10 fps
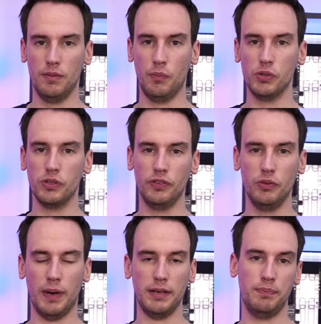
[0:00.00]
Most of you
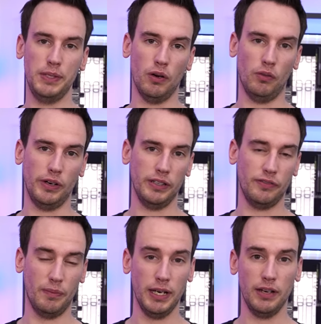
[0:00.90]
might be already
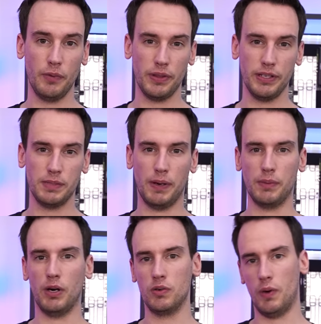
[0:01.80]
familiar with this, but
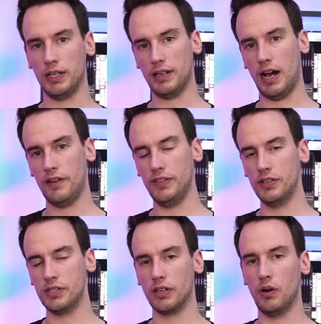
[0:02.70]
about 1.5
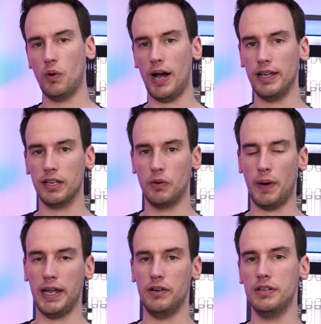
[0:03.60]
years ago, I
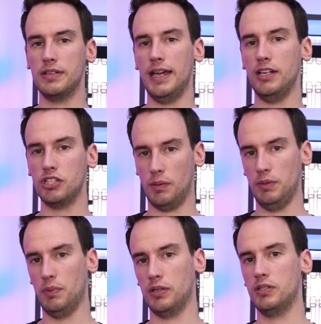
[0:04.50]
acquired
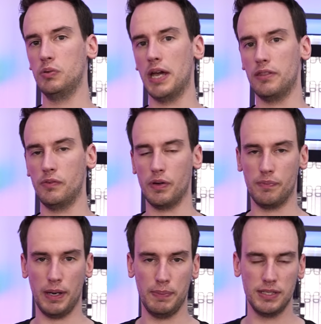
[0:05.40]
HWBot together with
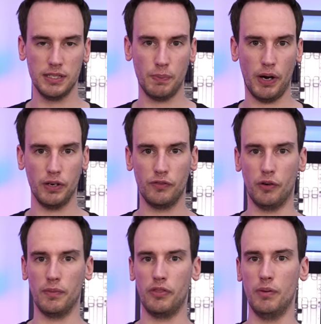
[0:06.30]
my business partner
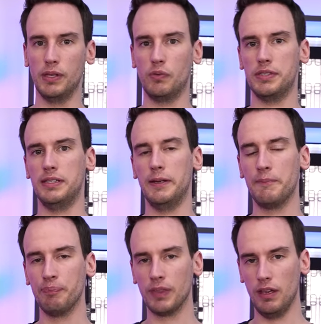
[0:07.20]
from Thermal Grizzly.
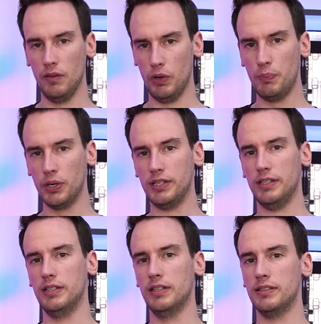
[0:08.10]
We put it
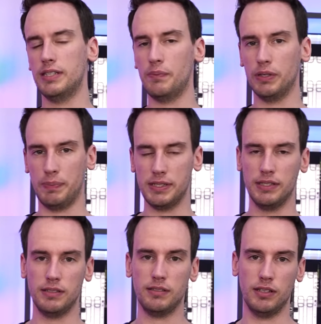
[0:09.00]
in a separate
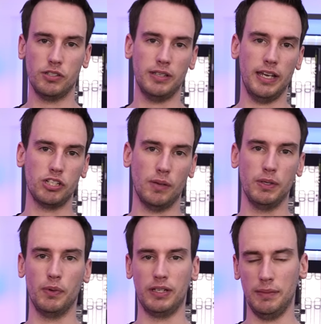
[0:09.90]
business, it's the
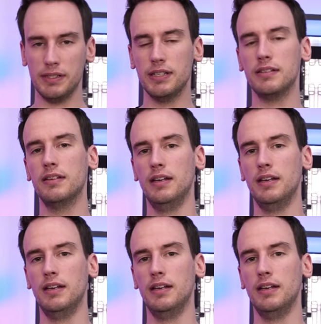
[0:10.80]
HWBot Limited,